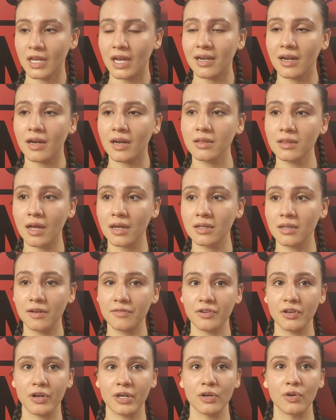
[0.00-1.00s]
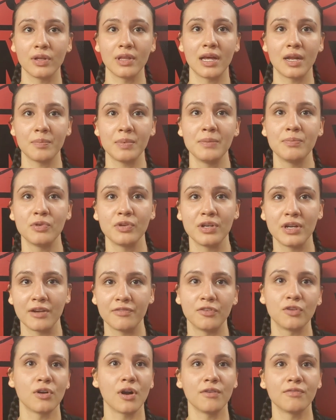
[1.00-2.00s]
I got a lot of love here. I know a lot of people here.
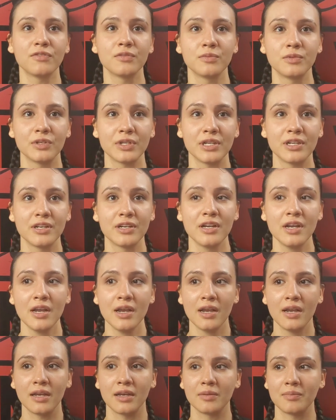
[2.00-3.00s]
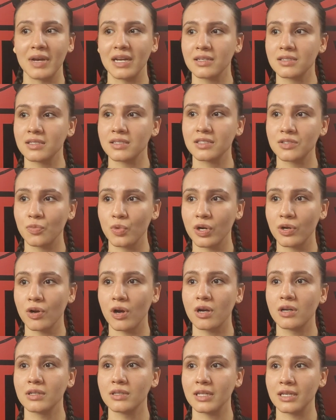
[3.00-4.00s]
I feel comfortable here in Madison Square
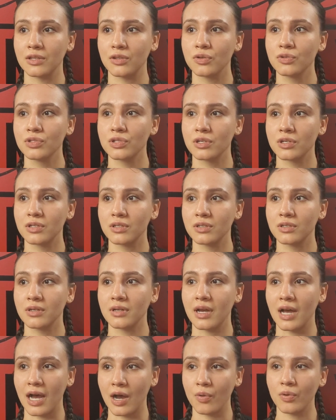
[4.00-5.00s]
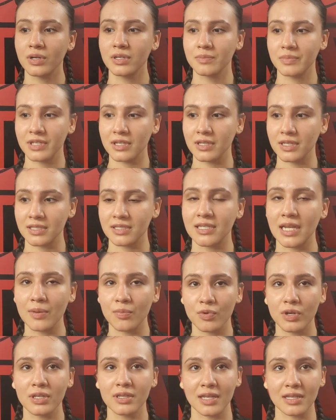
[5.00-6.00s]
Garden. Like those are, I wanna be in the
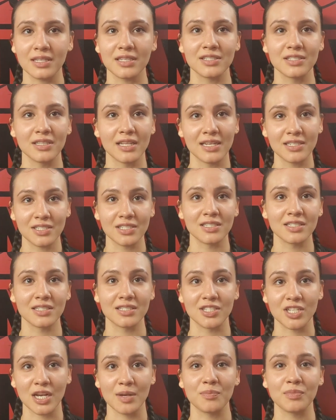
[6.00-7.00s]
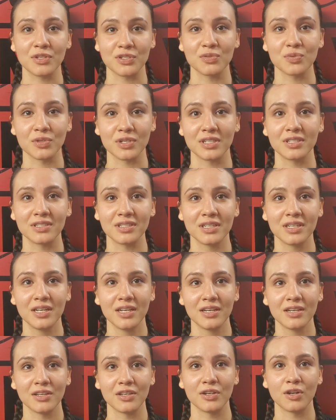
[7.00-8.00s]
same ring that these legends and champions were in.
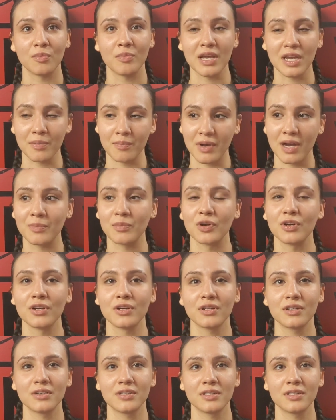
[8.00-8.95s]
You know, making my mark.